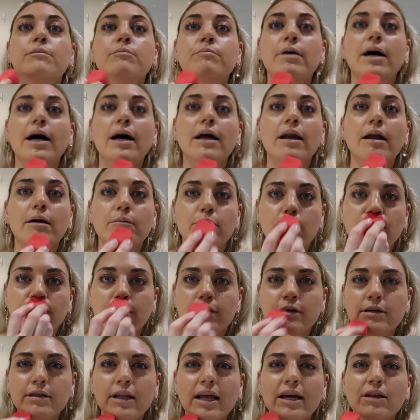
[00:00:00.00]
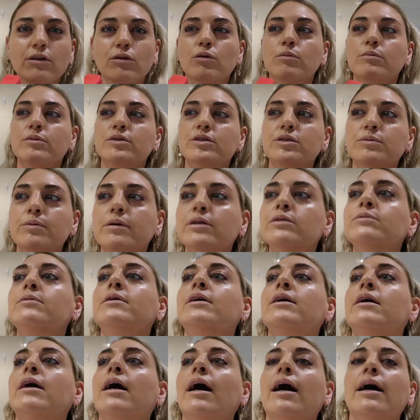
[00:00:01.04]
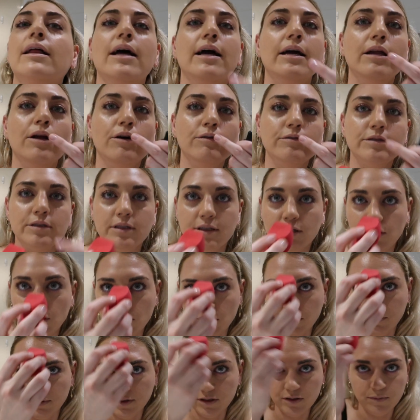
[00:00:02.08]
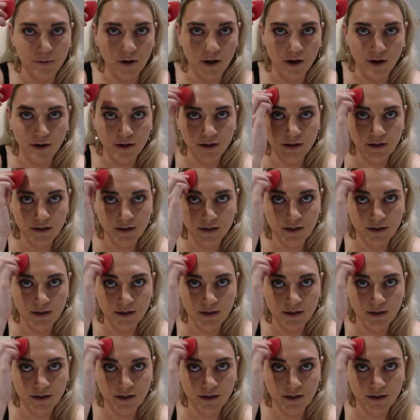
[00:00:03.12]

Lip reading: But I'm going like normal spots where you highlight, obviously Cupid's bow.